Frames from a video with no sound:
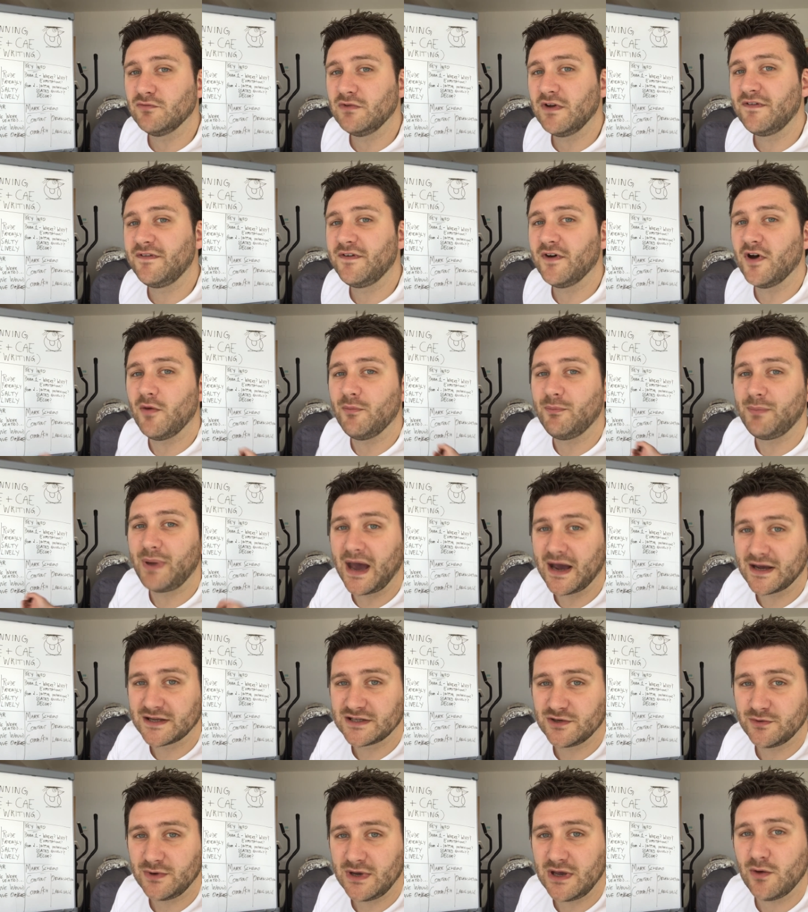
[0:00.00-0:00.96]
refer
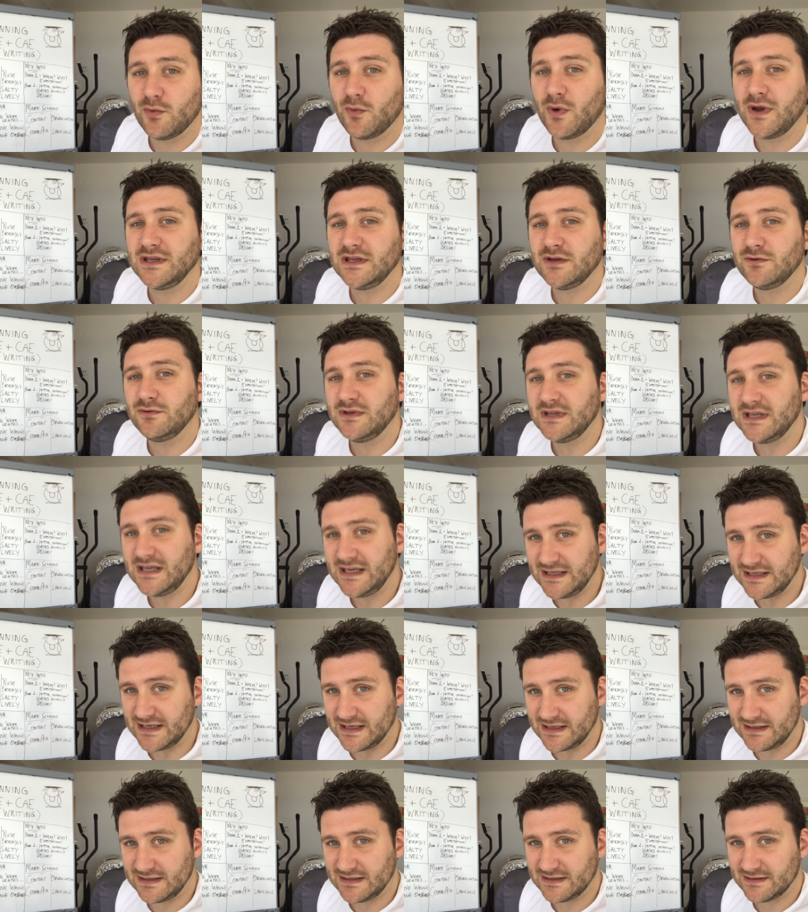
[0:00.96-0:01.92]
back to it when you need
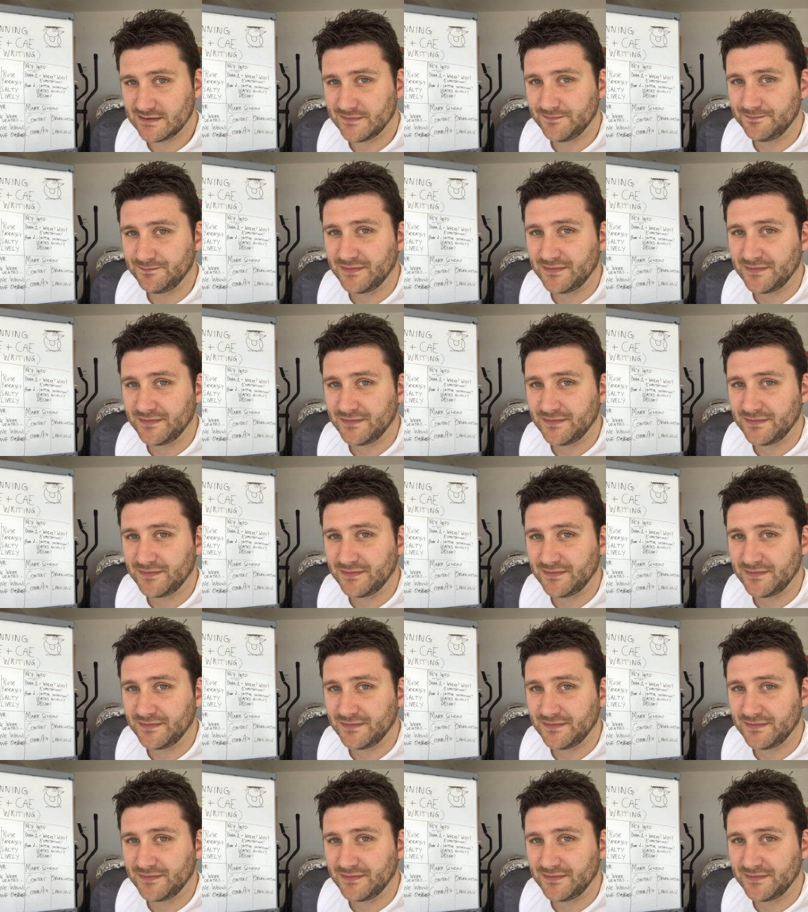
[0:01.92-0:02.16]
it.